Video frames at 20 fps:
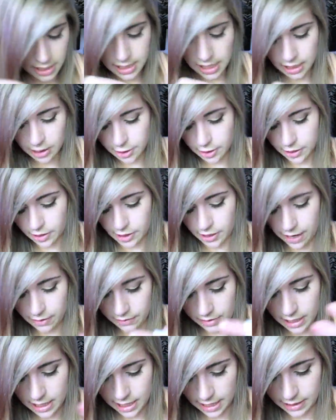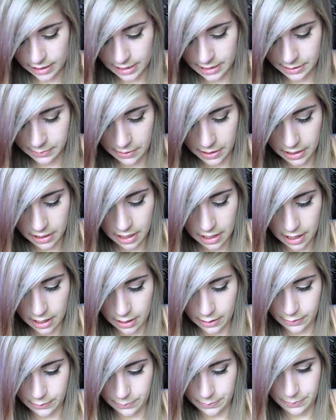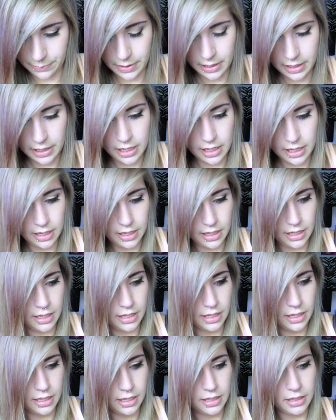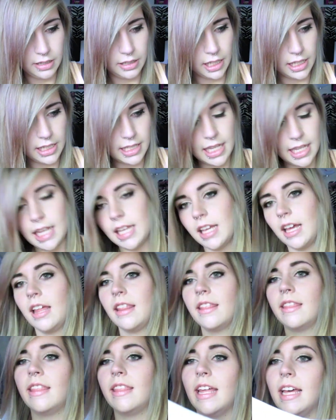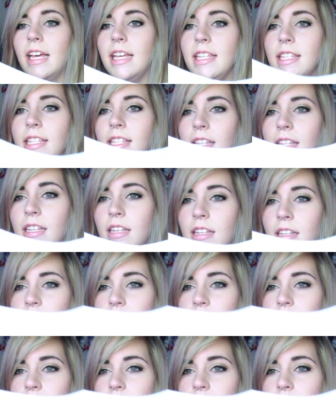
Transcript: The next shirt, I really like this one. Um, looks like this.